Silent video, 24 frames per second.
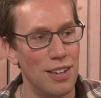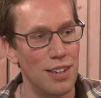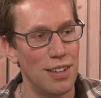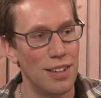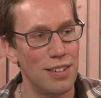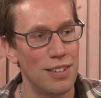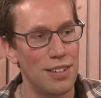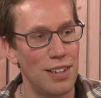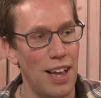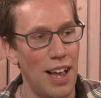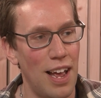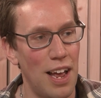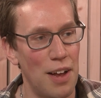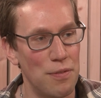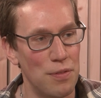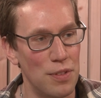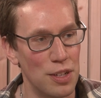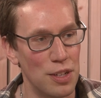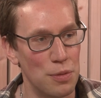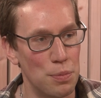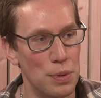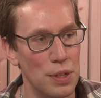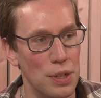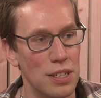to have
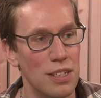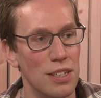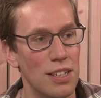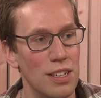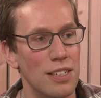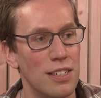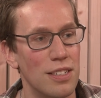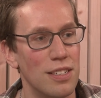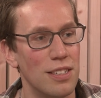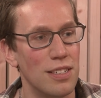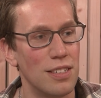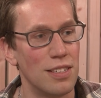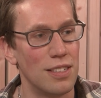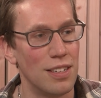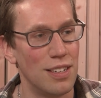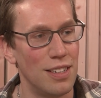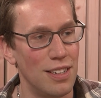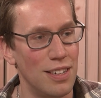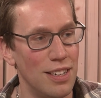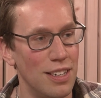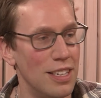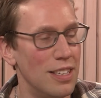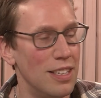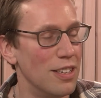this business
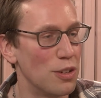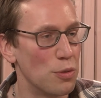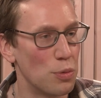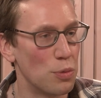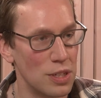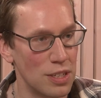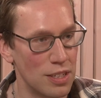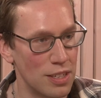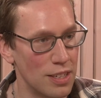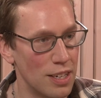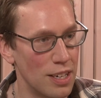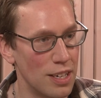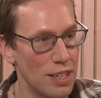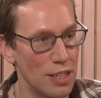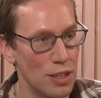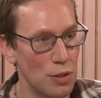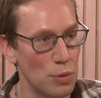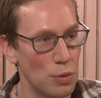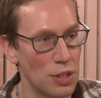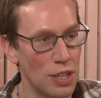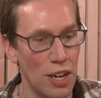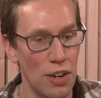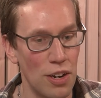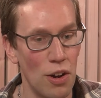in the Twin Cities,
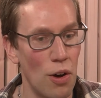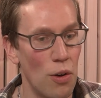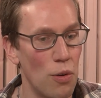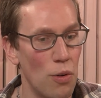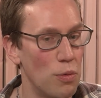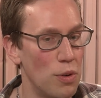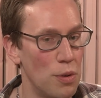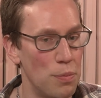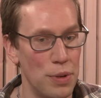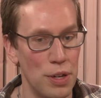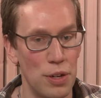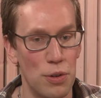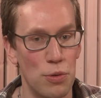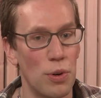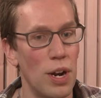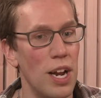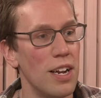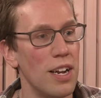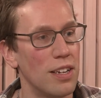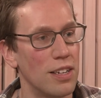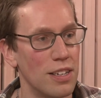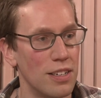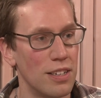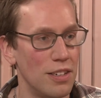which I know would be
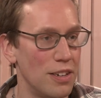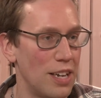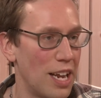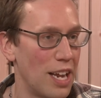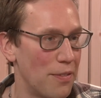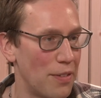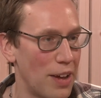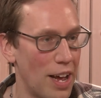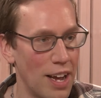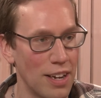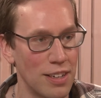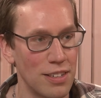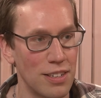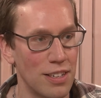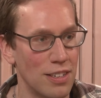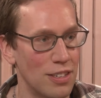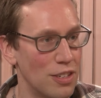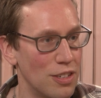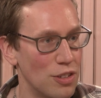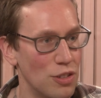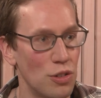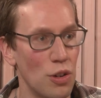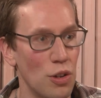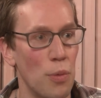great because you'd have access
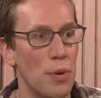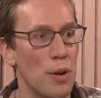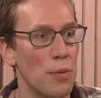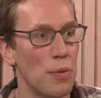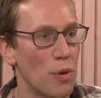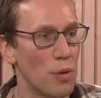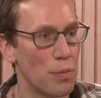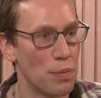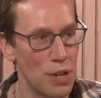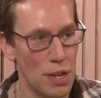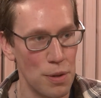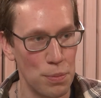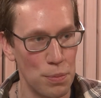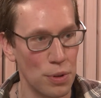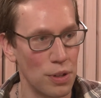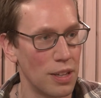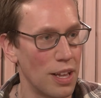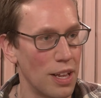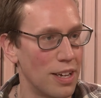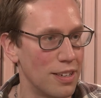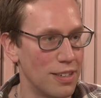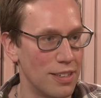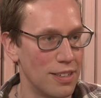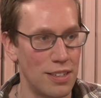to so many more people sure.
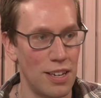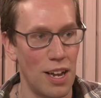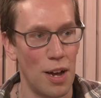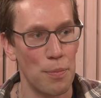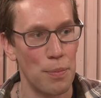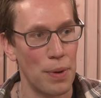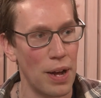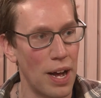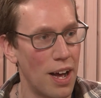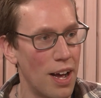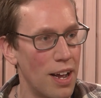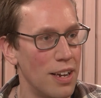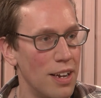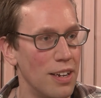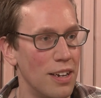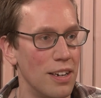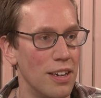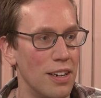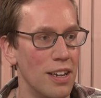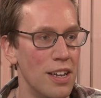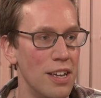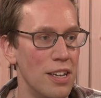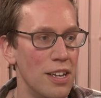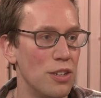that could stop by
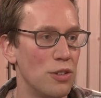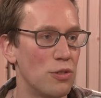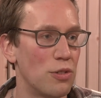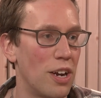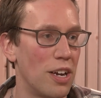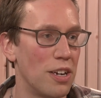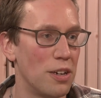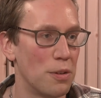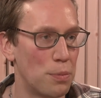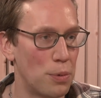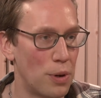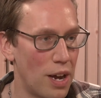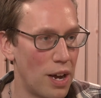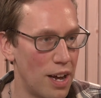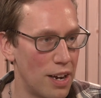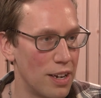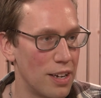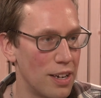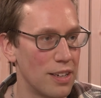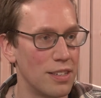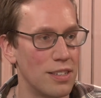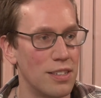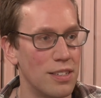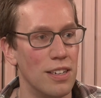and try your
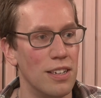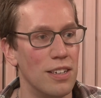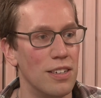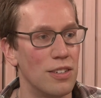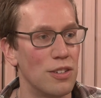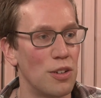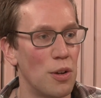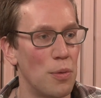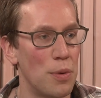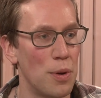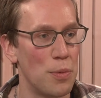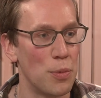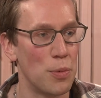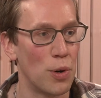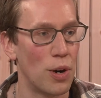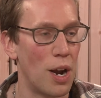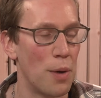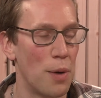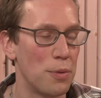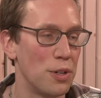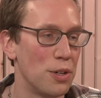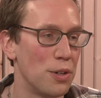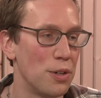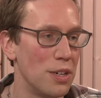products and so many more
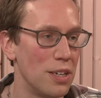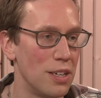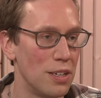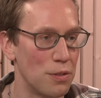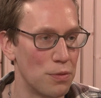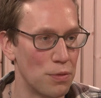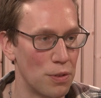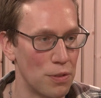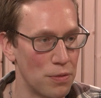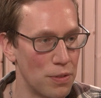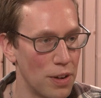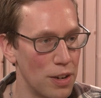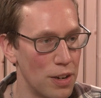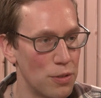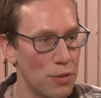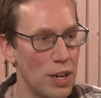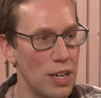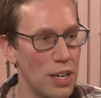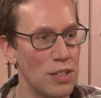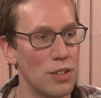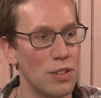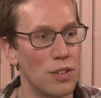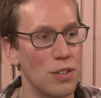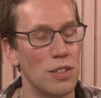opportunities for
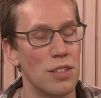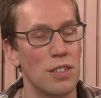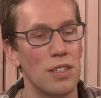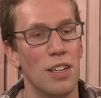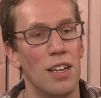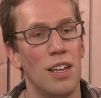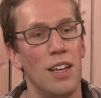fundraisers.